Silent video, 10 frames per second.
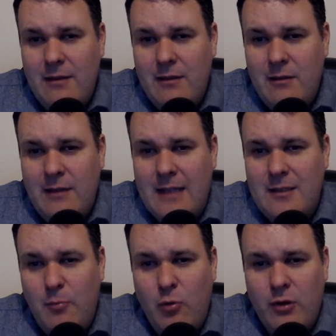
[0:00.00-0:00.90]
That's
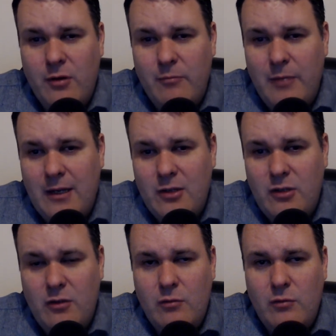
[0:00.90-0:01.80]
important because
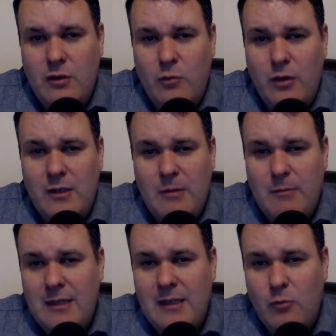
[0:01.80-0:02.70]
you want to be
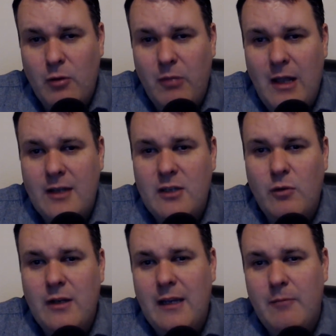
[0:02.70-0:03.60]
minting more blocks. You
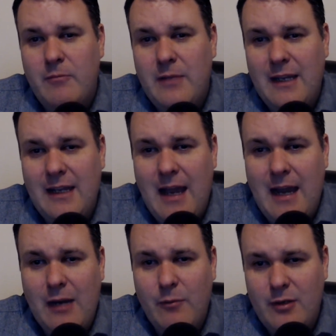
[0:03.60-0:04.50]
want to be getting
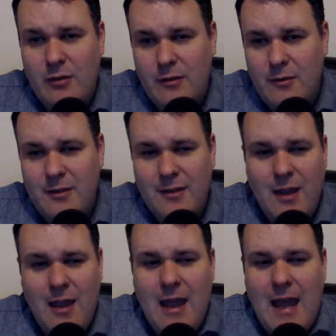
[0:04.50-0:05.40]
higher returns.
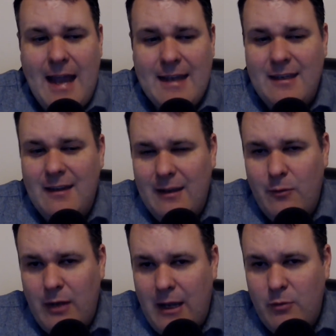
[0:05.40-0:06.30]
Ideally,
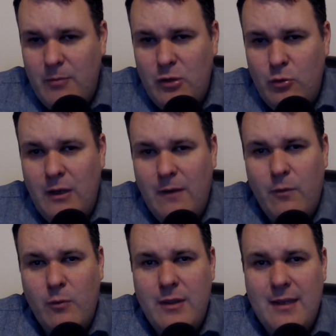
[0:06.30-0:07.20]
what I would be shooting
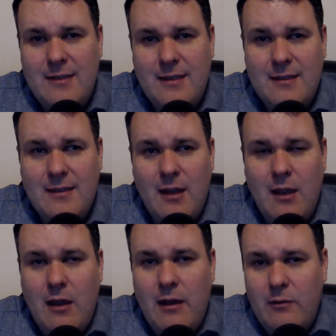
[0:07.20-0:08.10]
for with this is,
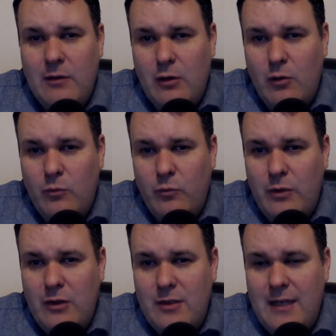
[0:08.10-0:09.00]

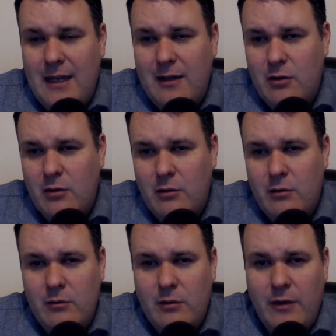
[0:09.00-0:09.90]
when you stake
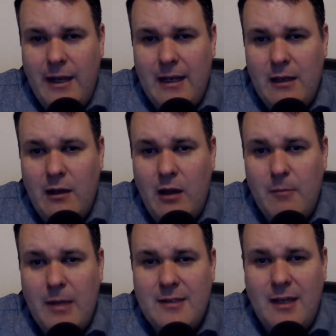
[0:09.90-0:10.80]
your ADA
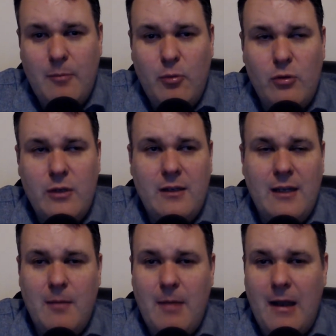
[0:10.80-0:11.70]
on my stake pool, you'd get about a